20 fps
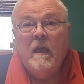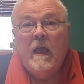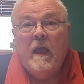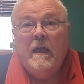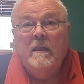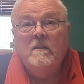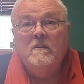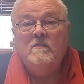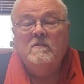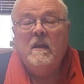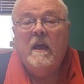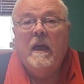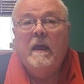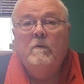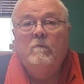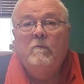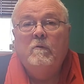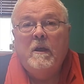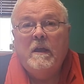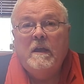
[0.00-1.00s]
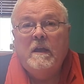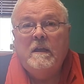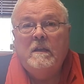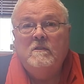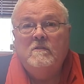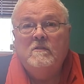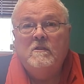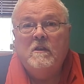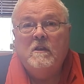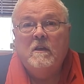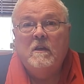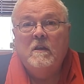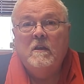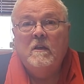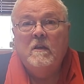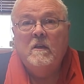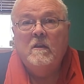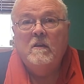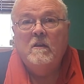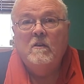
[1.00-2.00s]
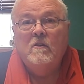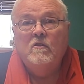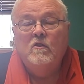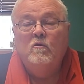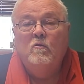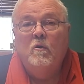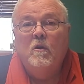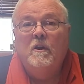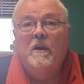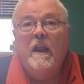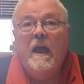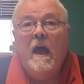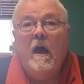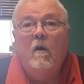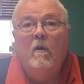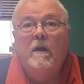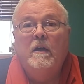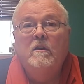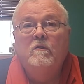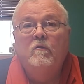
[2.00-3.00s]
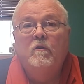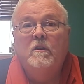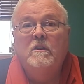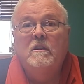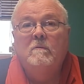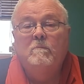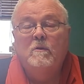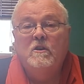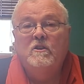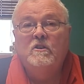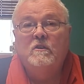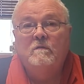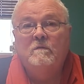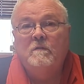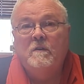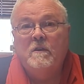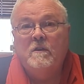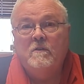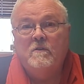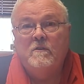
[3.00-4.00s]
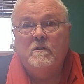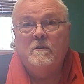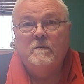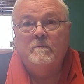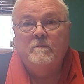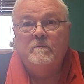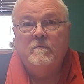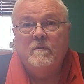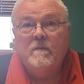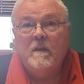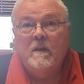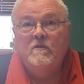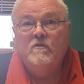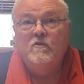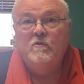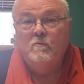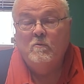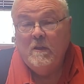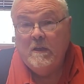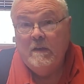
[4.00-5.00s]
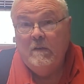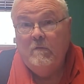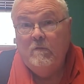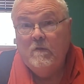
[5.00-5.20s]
And the sign reads, "You are now entering the mission field," as you leave